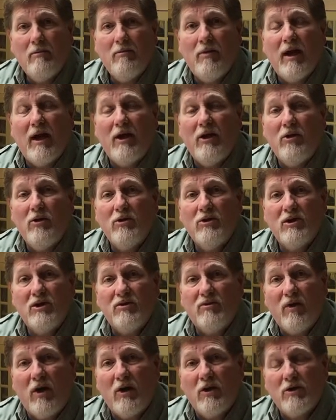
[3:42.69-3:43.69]
But I use,
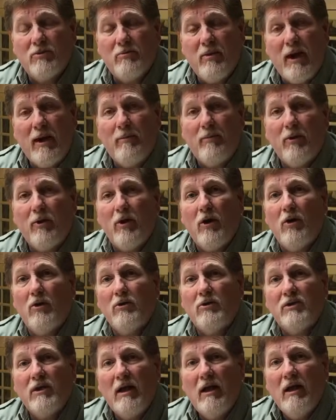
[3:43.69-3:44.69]
as far as paper
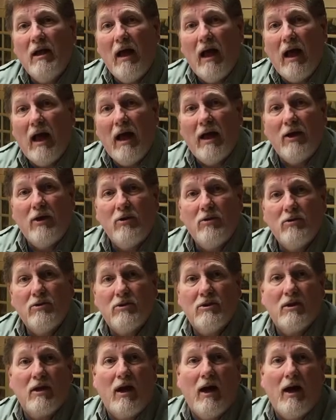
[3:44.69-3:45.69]
goes, I
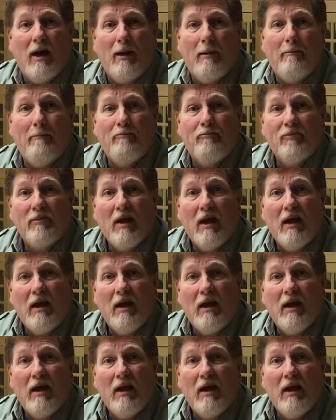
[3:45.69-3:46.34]
use um,